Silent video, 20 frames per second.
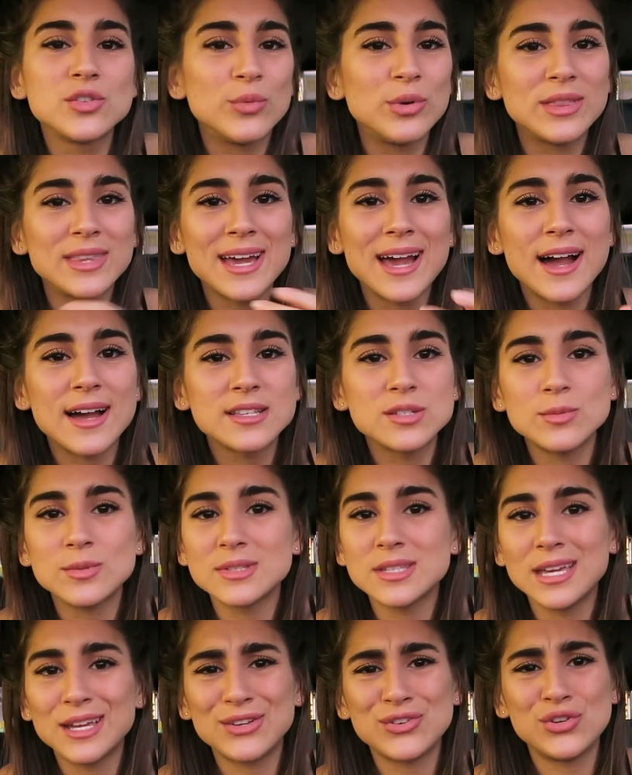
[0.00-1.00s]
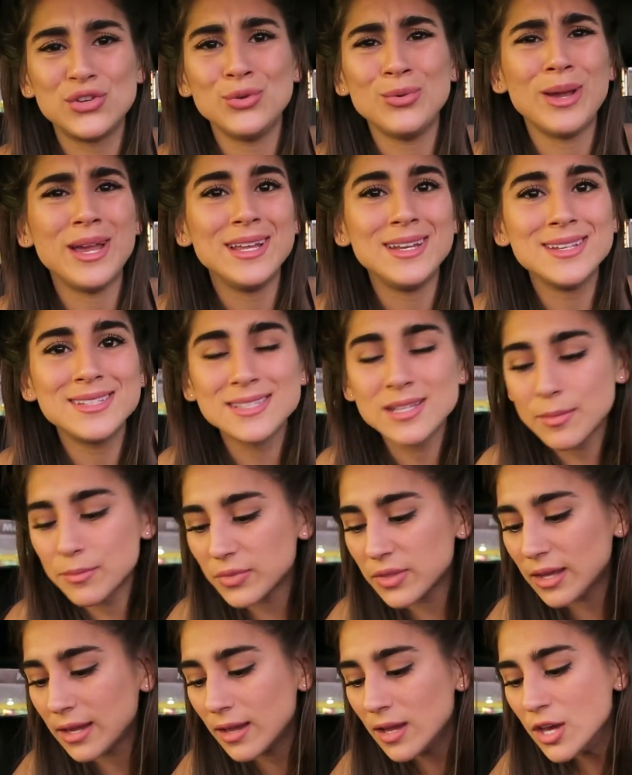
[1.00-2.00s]
so with tax it was like $2.80
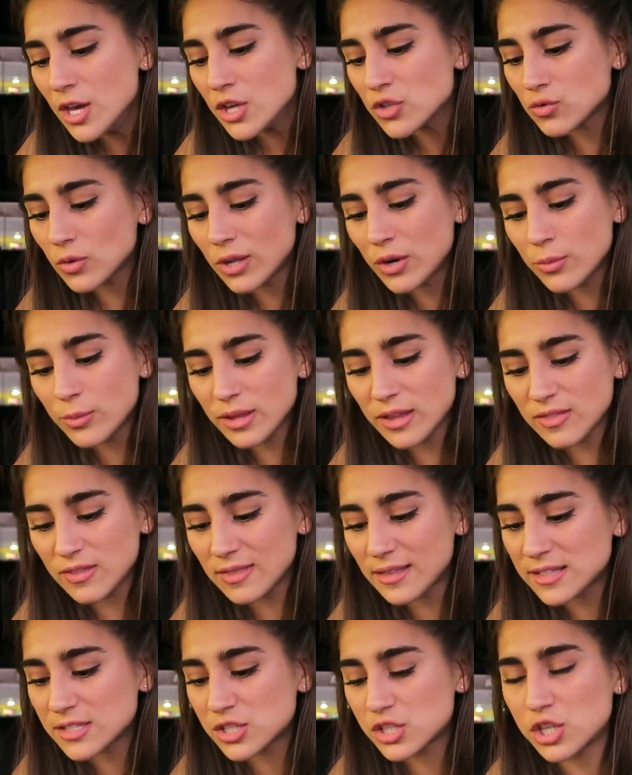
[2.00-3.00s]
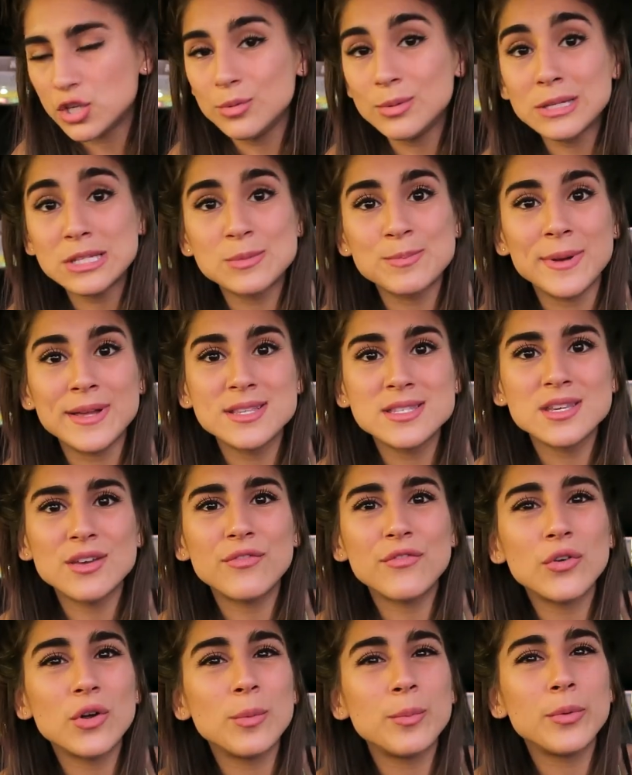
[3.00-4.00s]
something. So I don't really think that's too
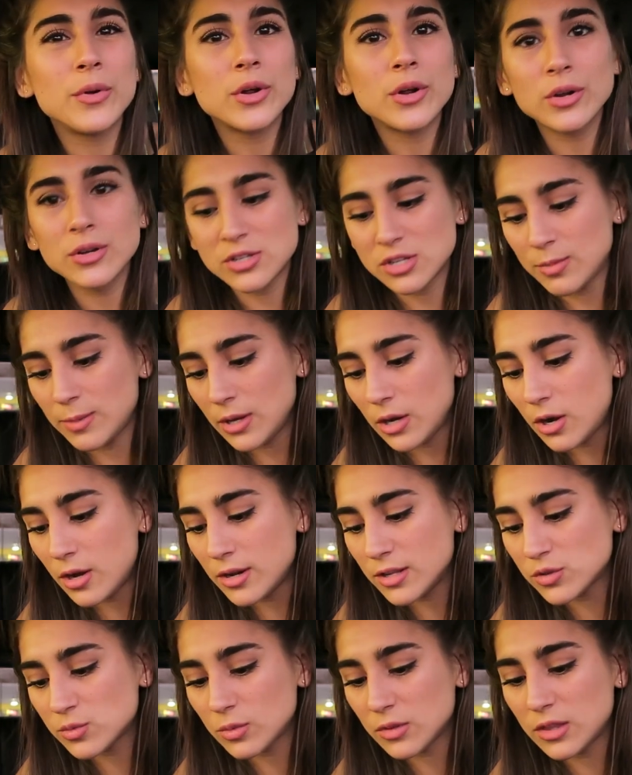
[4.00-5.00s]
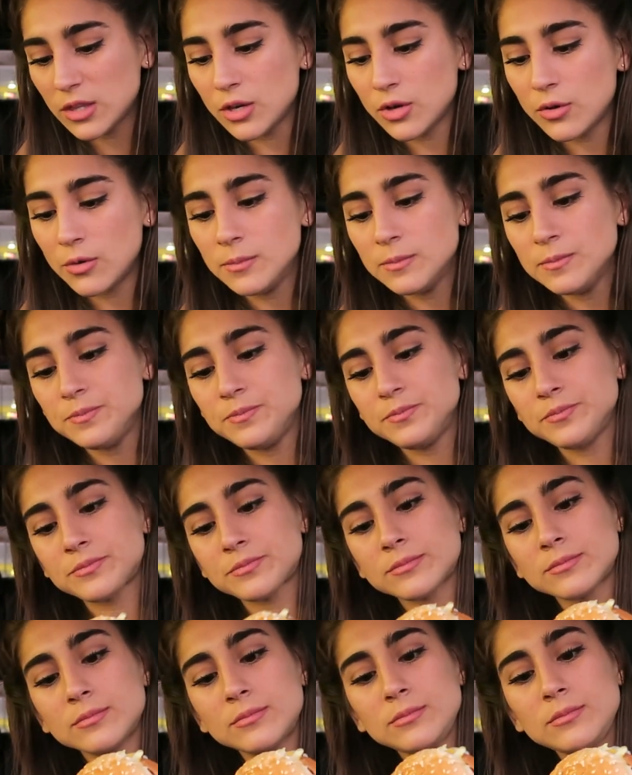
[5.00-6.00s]
expensive for a burger, to be honest with you.
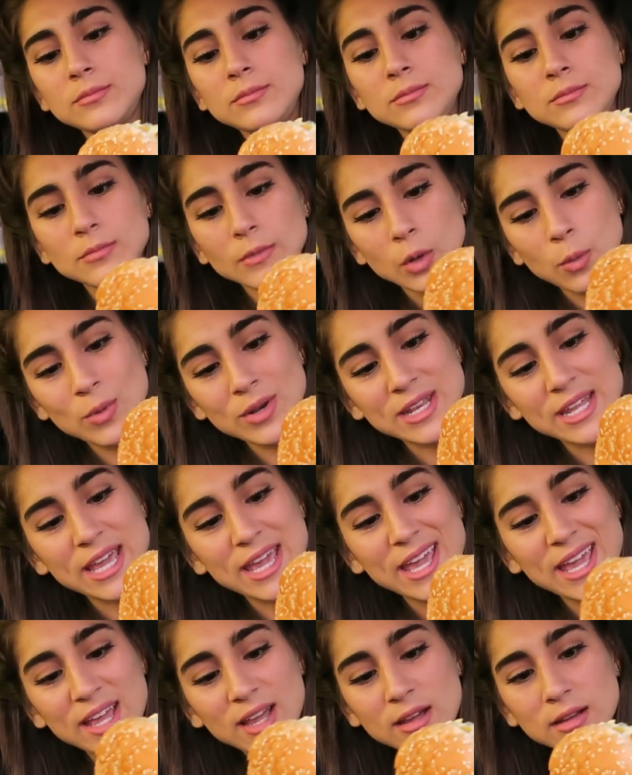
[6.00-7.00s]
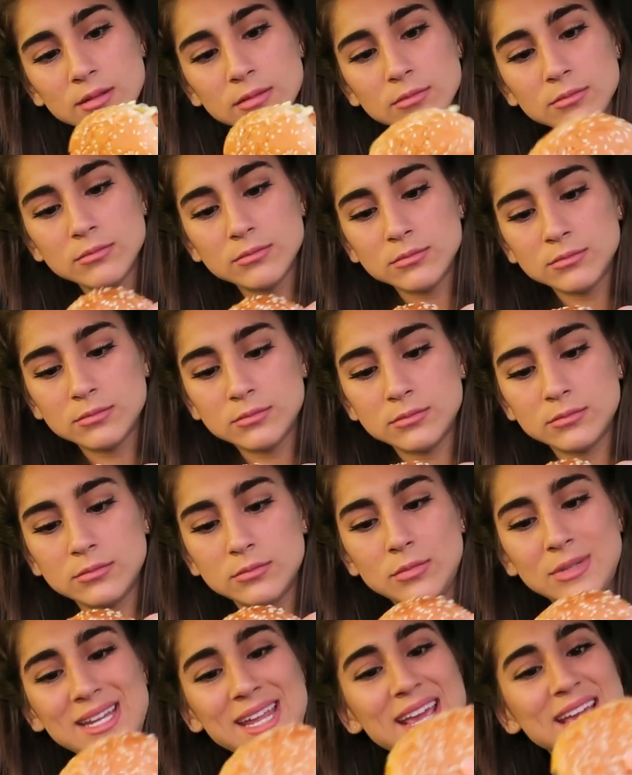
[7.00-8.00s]
What the heck
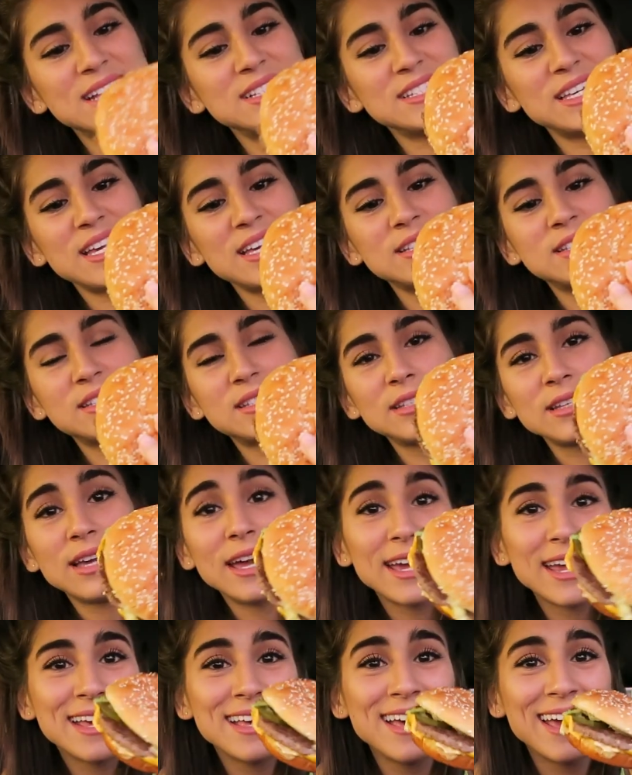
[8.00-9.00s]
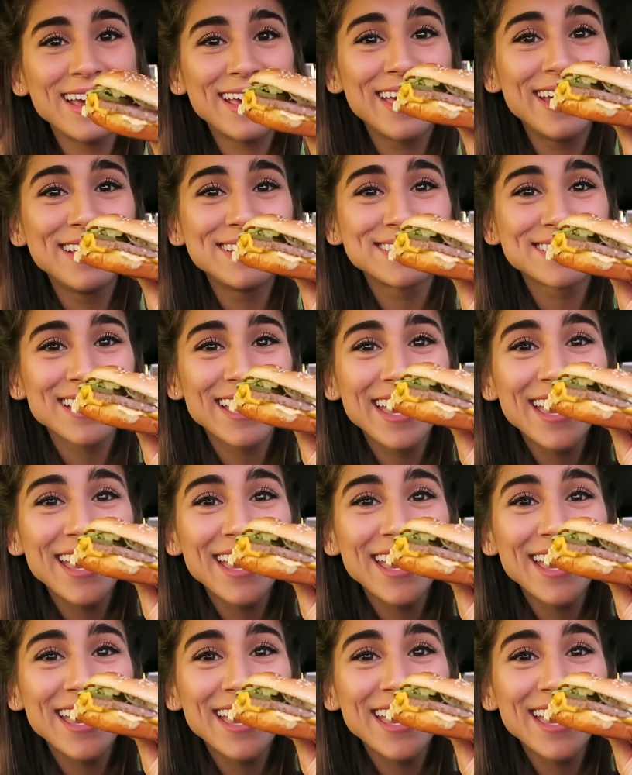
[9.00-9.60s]
is this? I guess